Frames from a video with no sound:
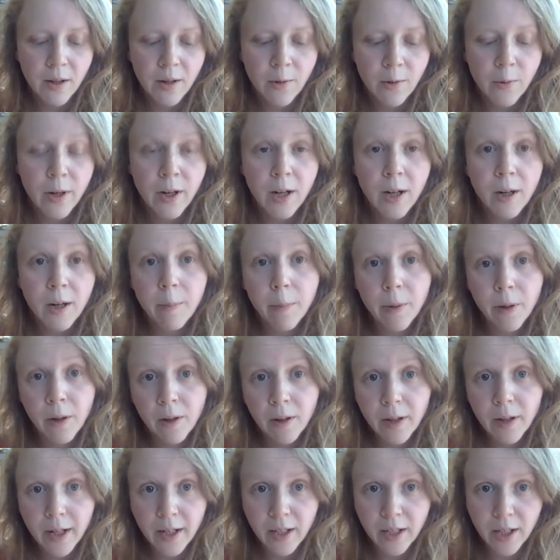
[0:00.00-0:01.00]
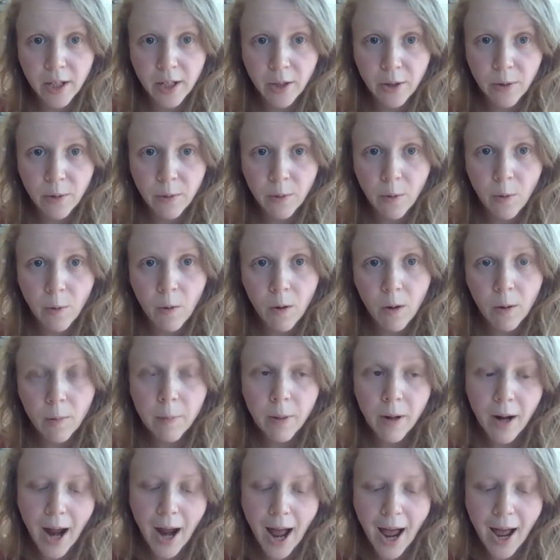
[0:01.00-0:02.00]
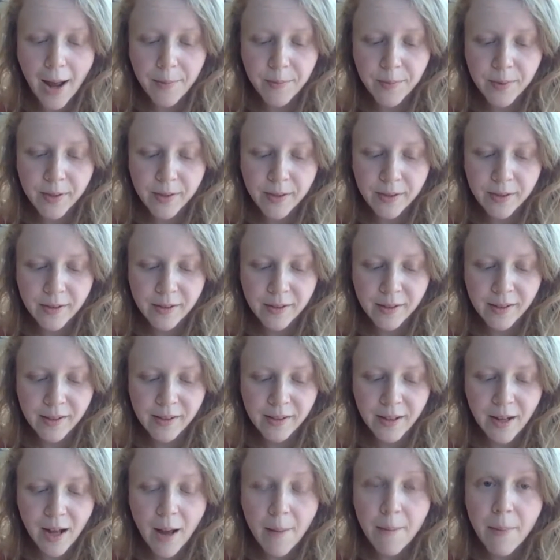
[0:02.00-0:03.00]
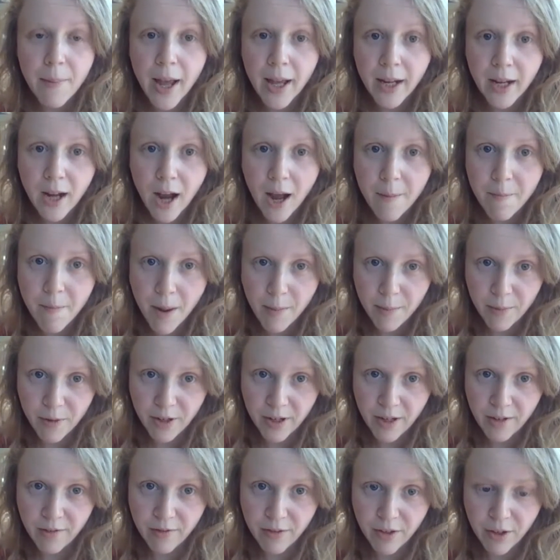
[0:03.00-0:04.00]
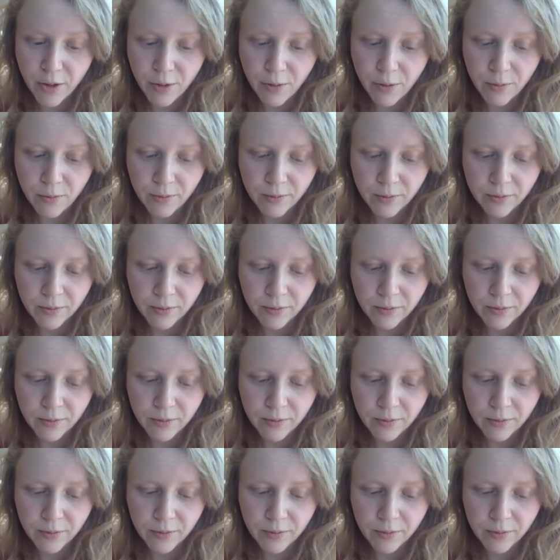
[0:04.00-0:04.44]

We are burying you, or perhaps a bygone memory of you.